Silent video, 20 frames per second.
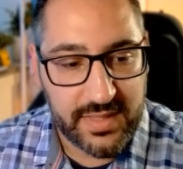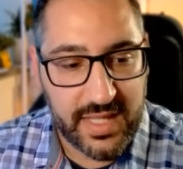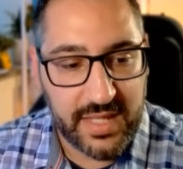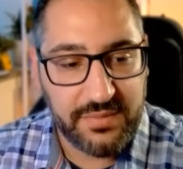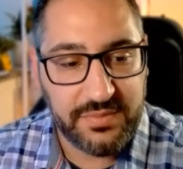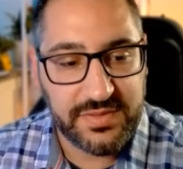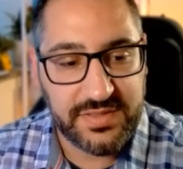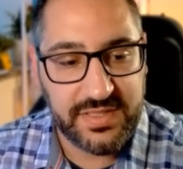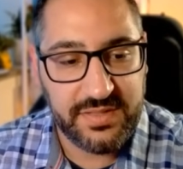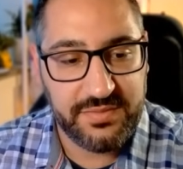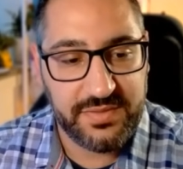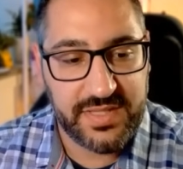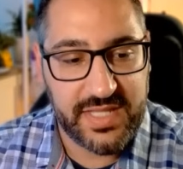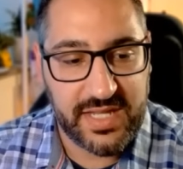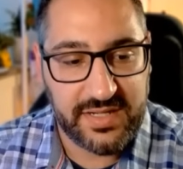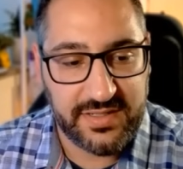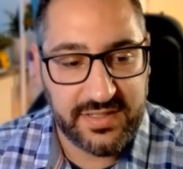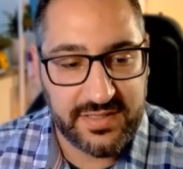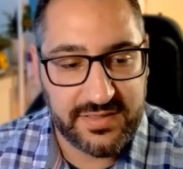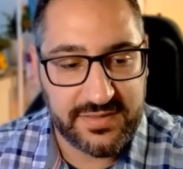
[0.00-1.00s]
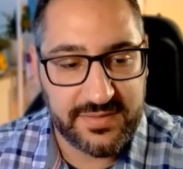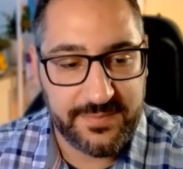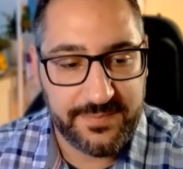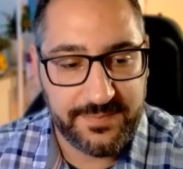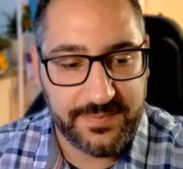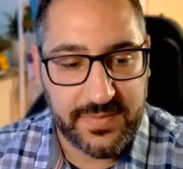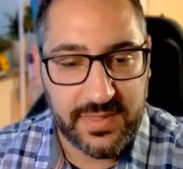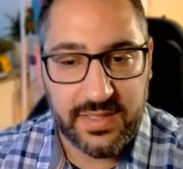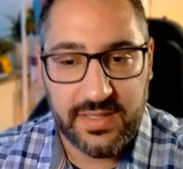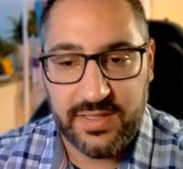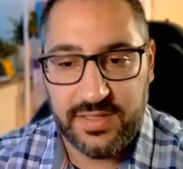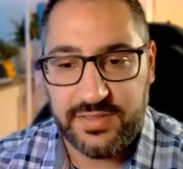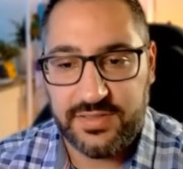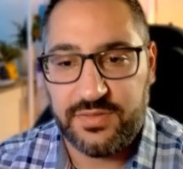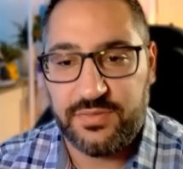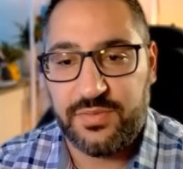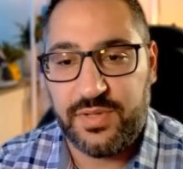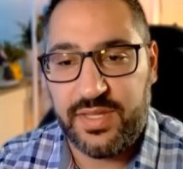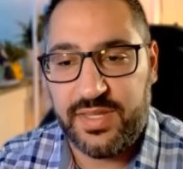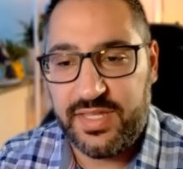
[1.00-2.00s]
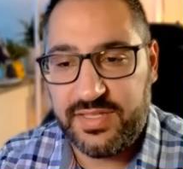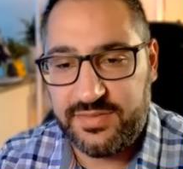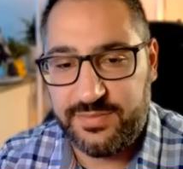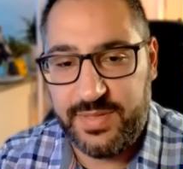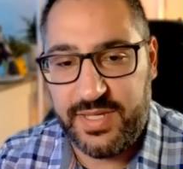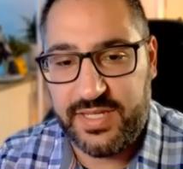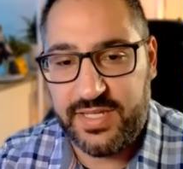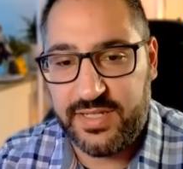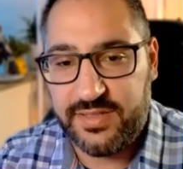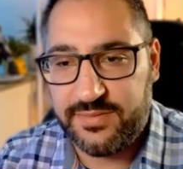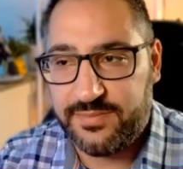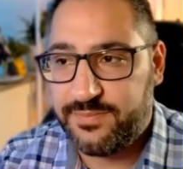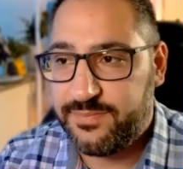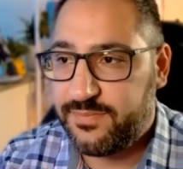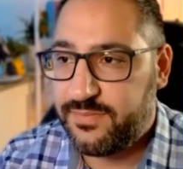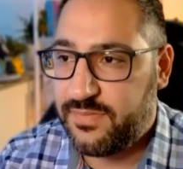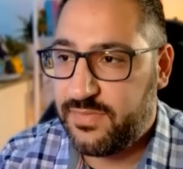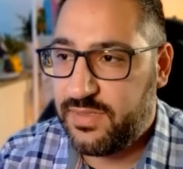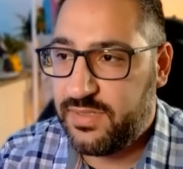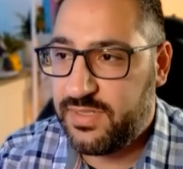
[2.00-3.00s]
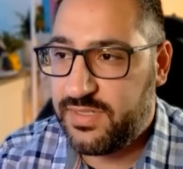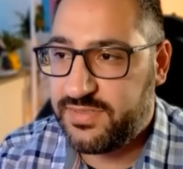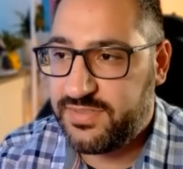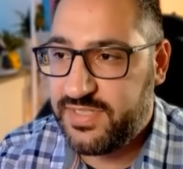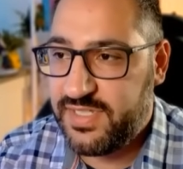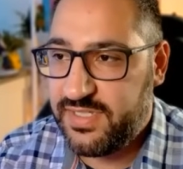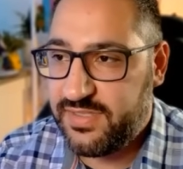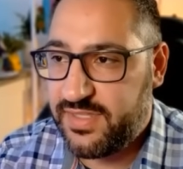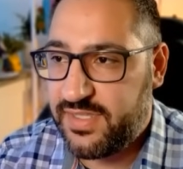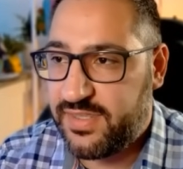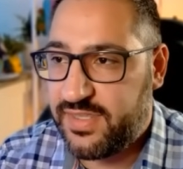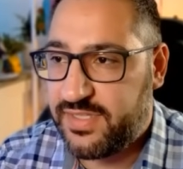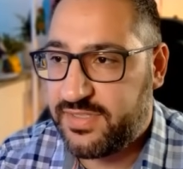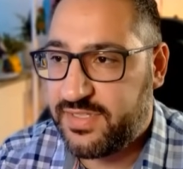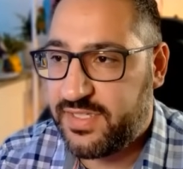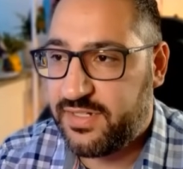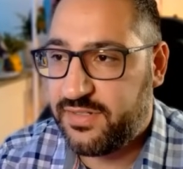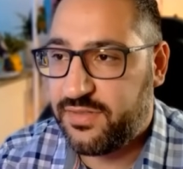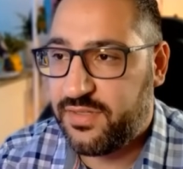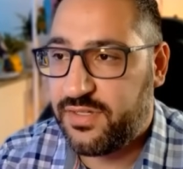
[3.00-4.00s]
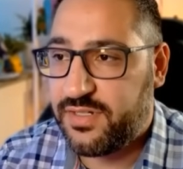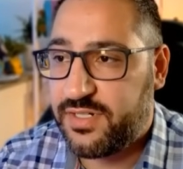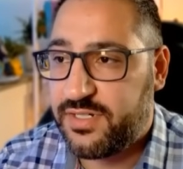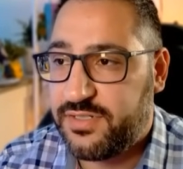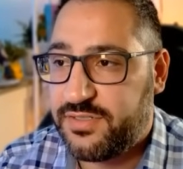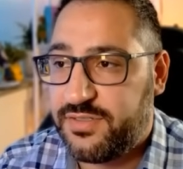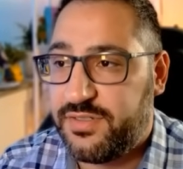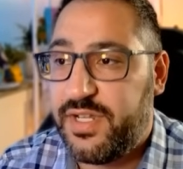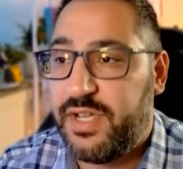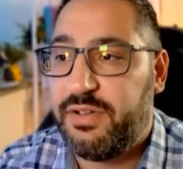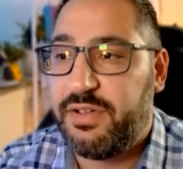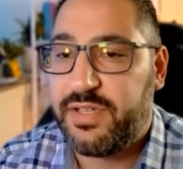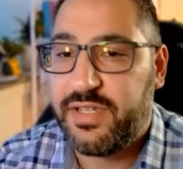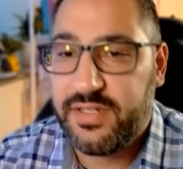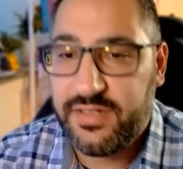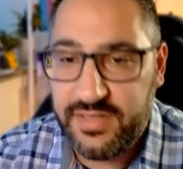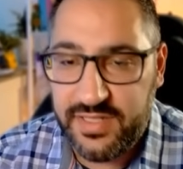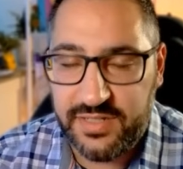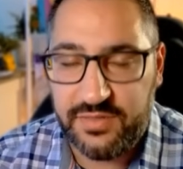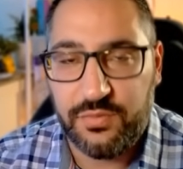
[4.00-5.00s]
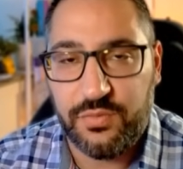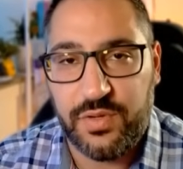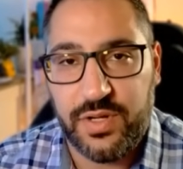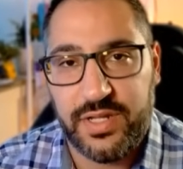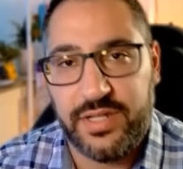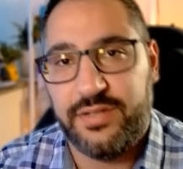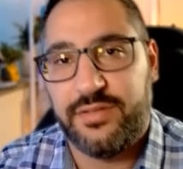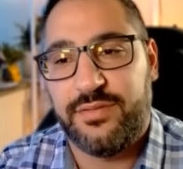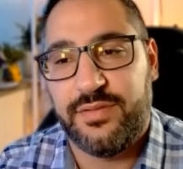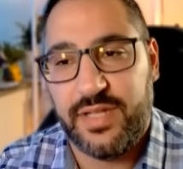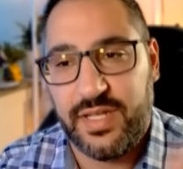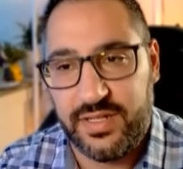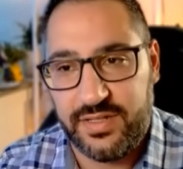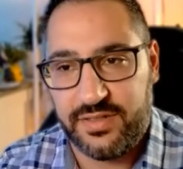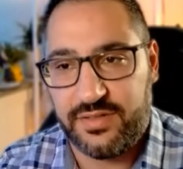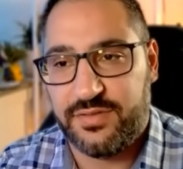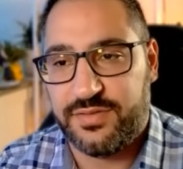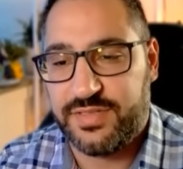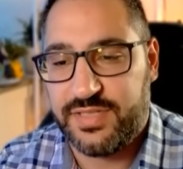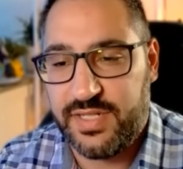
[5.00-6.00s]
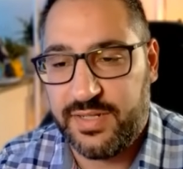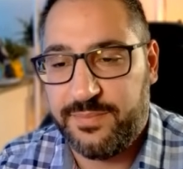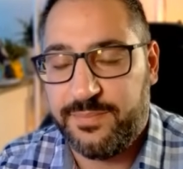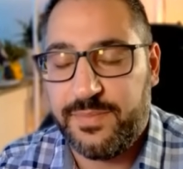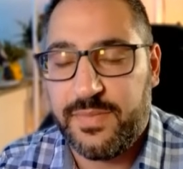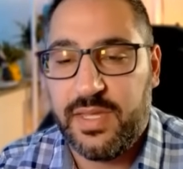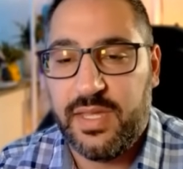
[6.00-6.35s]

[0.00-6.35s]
And we'll see what that does. So while that's baking, you can see that that's getting longer. So now I can click one and it goes there.